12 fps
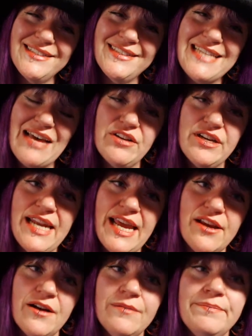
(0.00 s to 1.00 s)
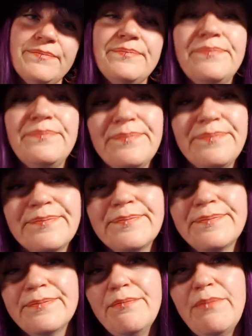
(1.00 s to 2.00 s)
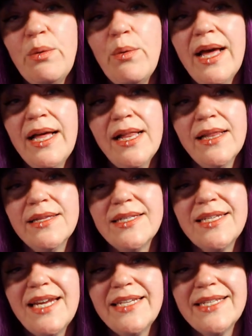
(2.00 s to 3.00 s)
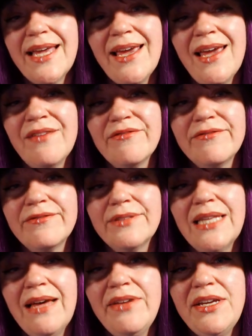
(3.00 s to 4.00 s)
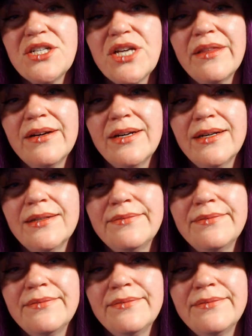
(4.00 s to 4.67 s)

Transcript: Have a good night, y'all. Be well, stay safe, love each other.